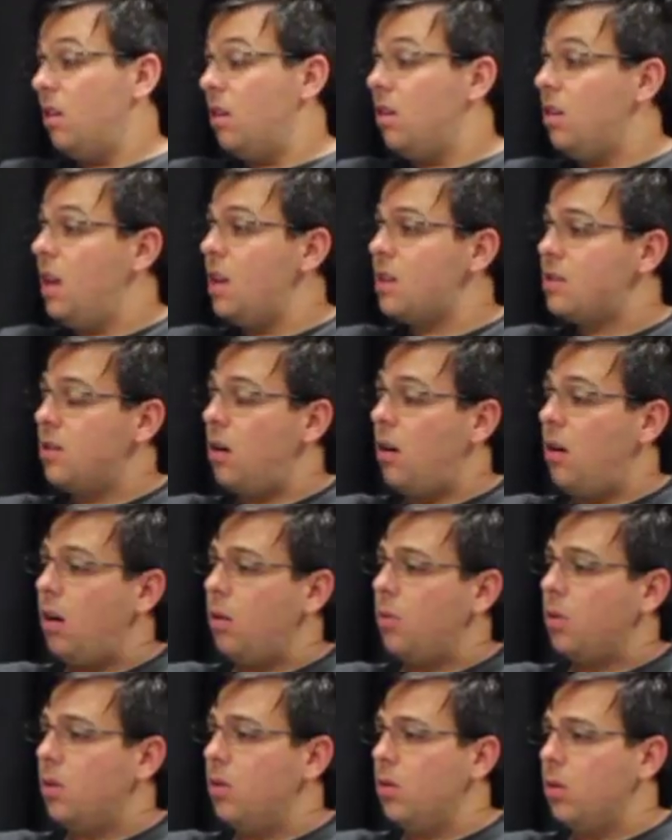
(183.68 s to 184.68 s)
Yes, I
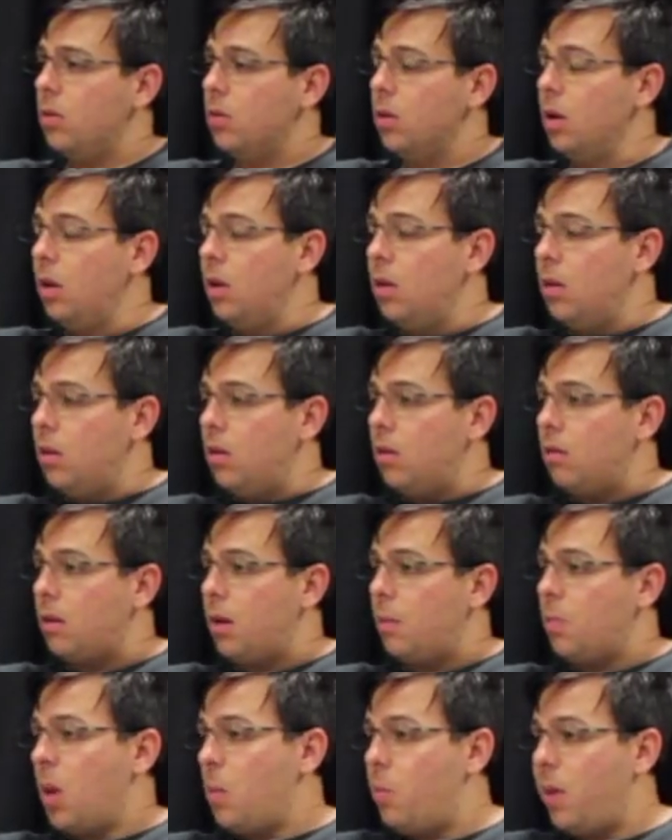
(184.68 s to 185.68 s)
recall.
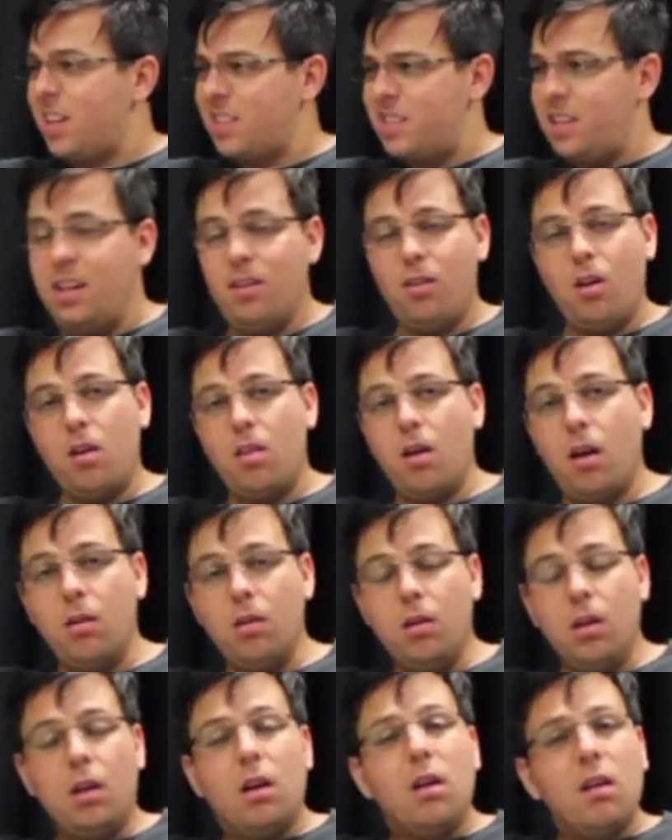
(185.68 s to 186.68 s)
Back to Hero though.
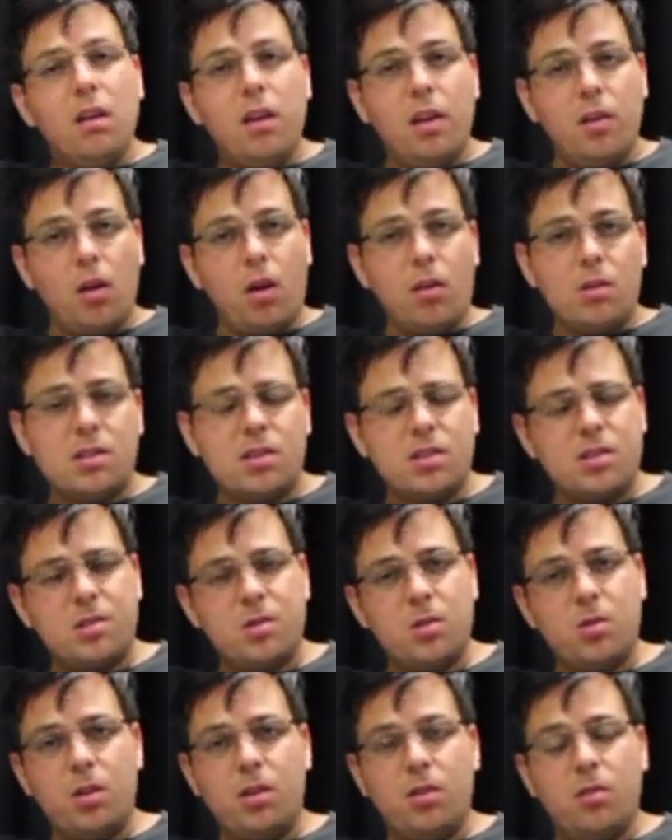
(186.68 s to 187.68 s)
Hero is the
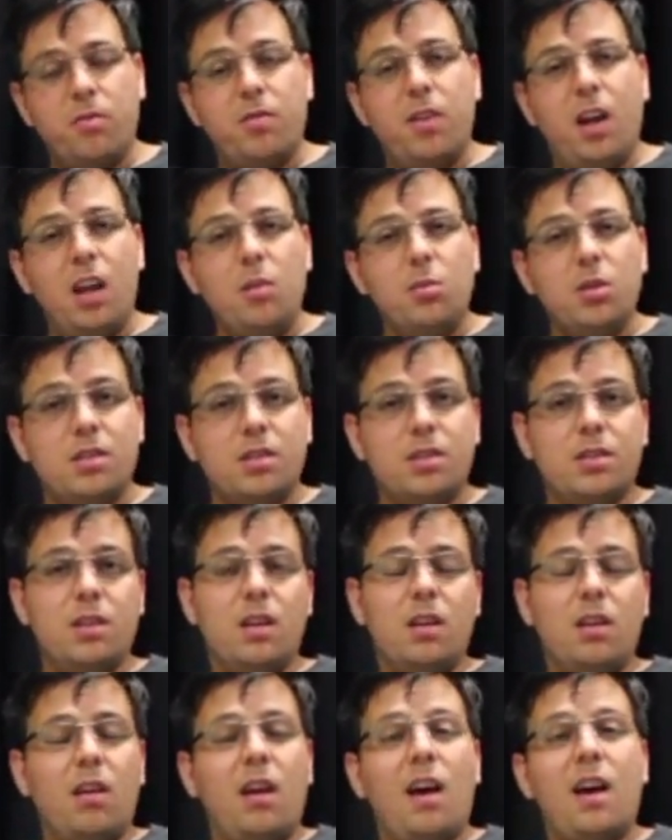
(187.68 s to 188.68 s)
story of Nameless,
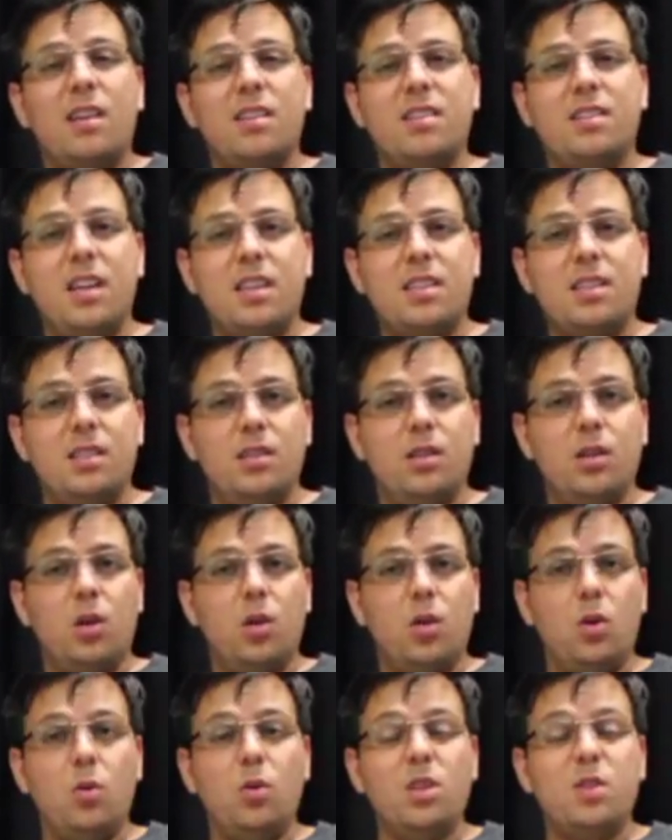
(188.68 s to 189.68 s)
an assassin
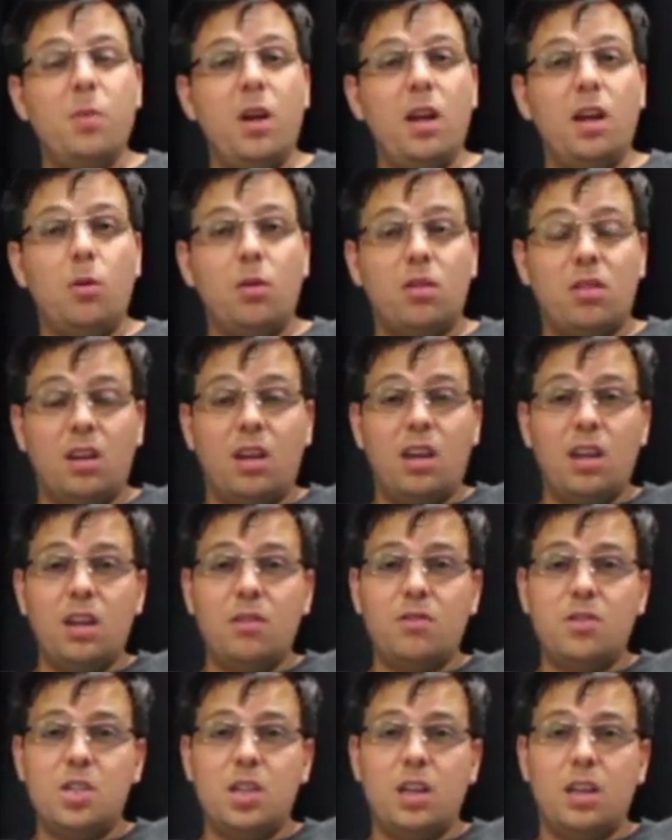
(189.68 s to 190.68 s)
who is meeting with the King
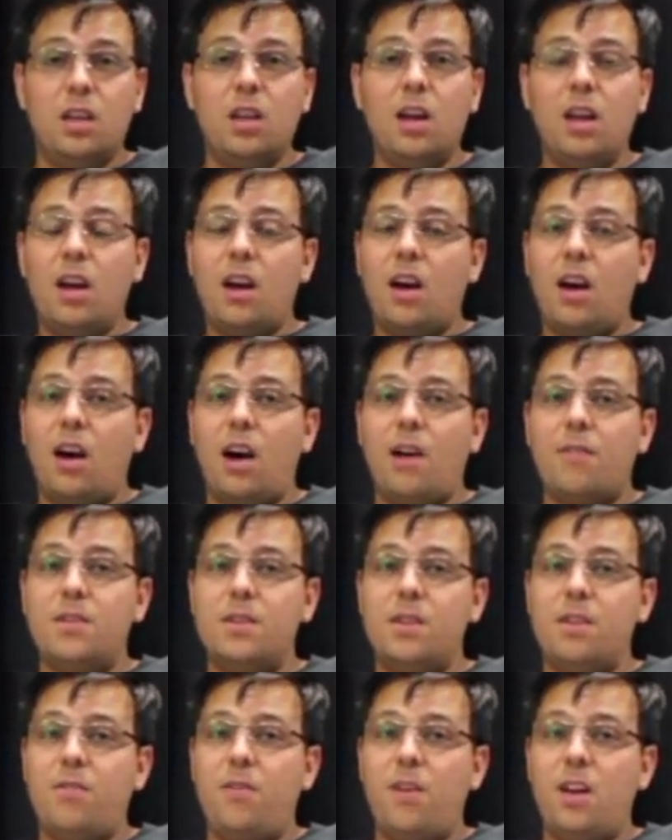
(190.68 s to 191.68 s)
of Qin after
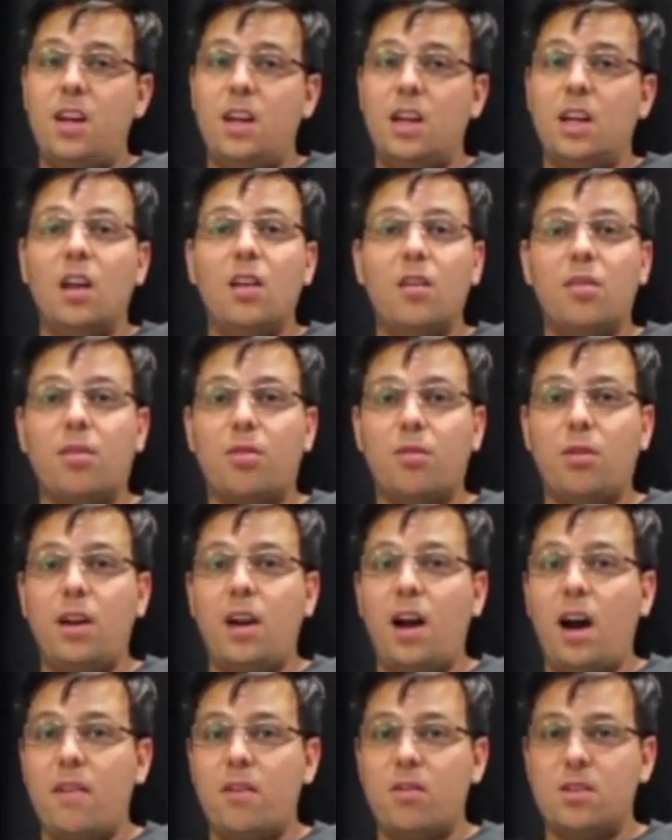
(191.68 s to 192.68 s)
defeating
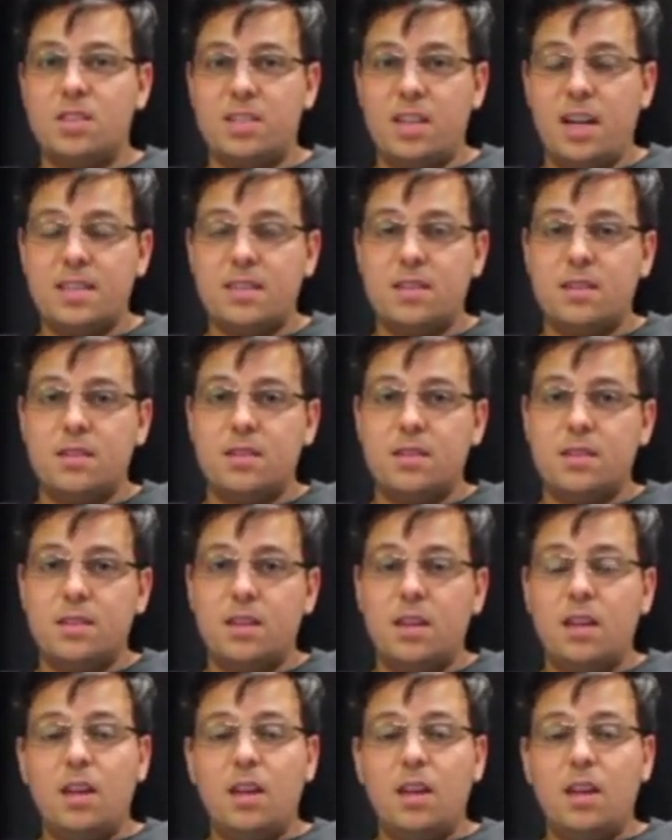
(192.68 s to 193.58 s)
3 other assassins.